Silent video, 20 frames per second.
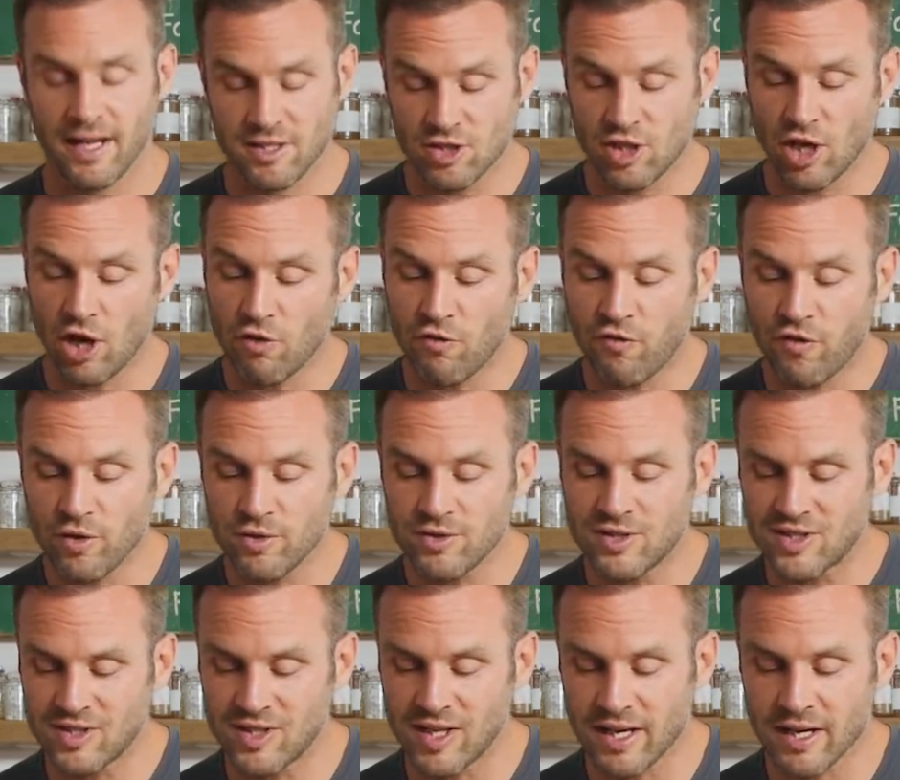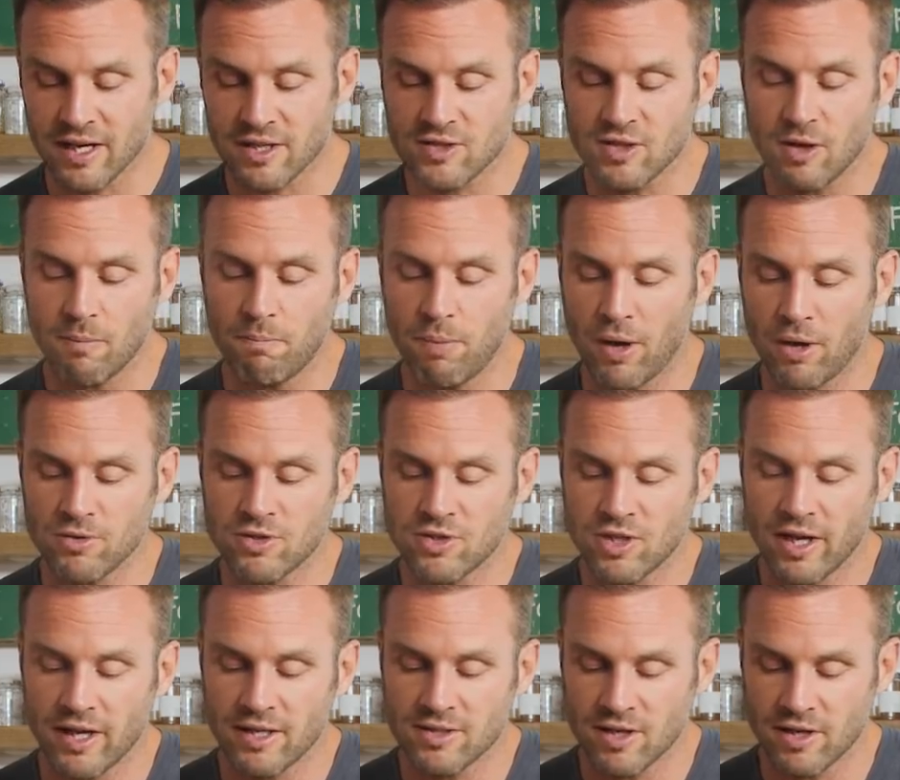Tofu's seared, so both
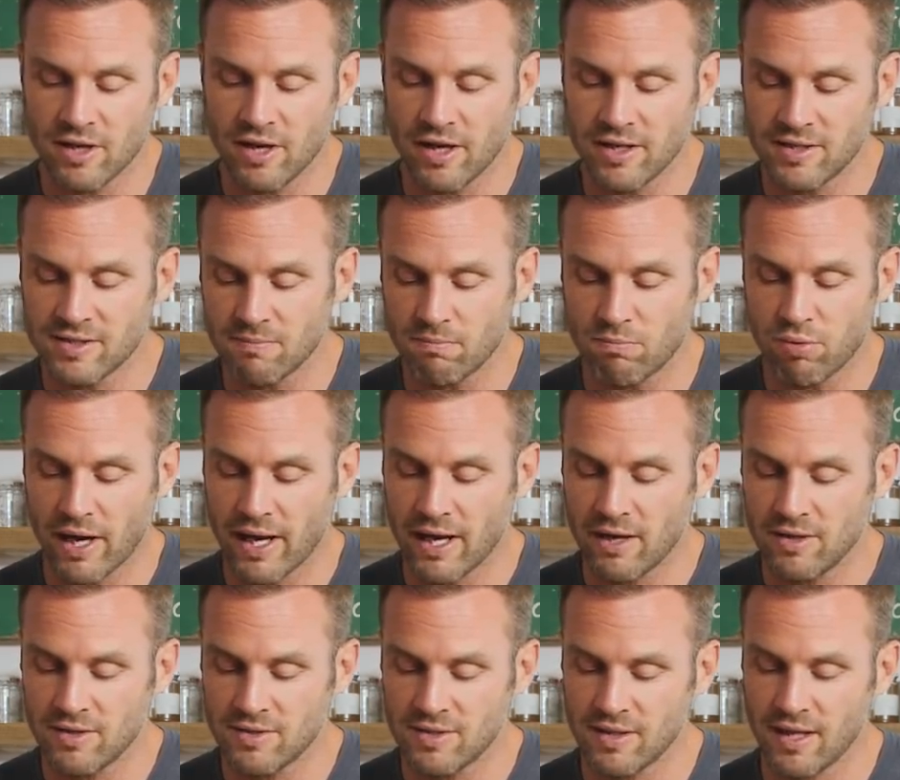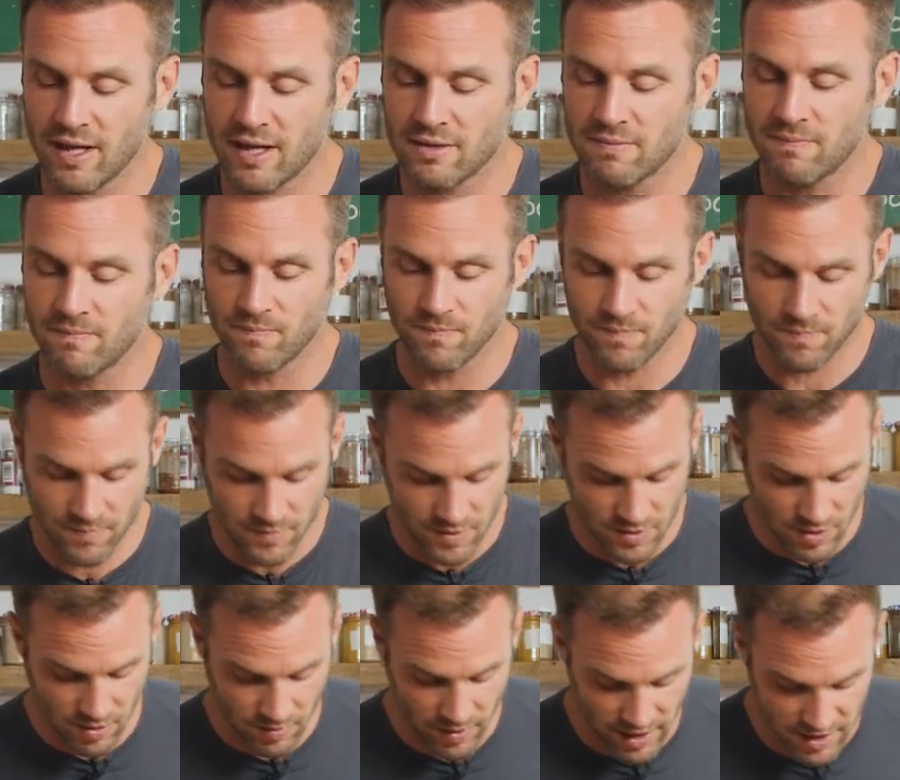sides are nice and brown, you see that?
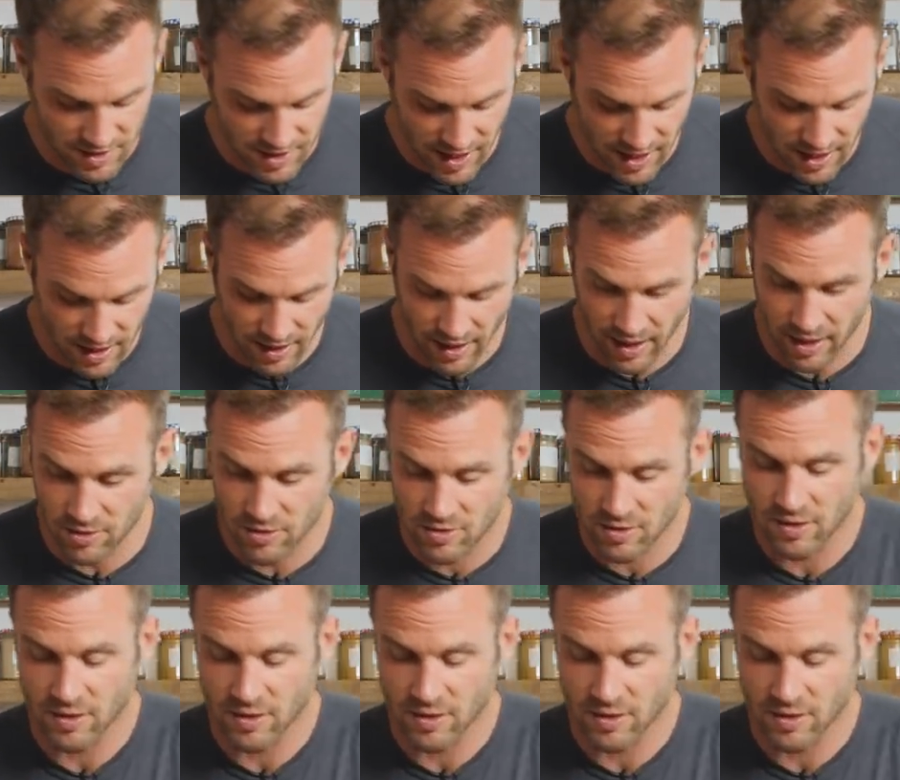So I'm gonna take it out,